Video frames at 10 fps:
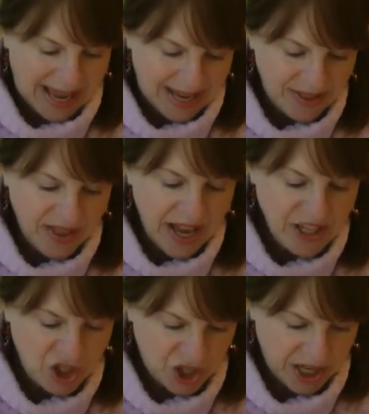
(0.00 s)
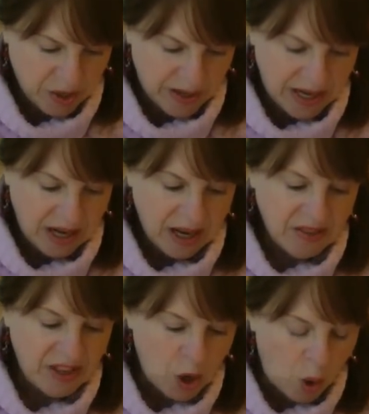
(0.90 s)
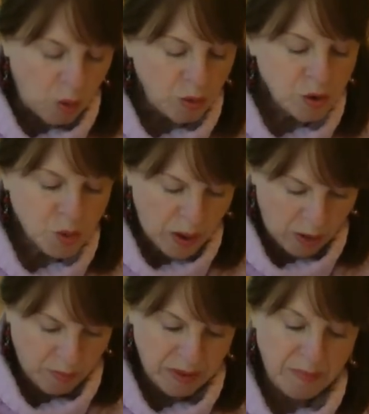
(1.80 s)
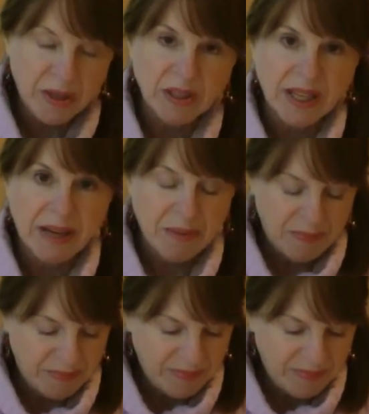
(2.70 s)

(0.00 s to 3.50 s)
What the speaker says: 8th and Cherry in the old Routman building.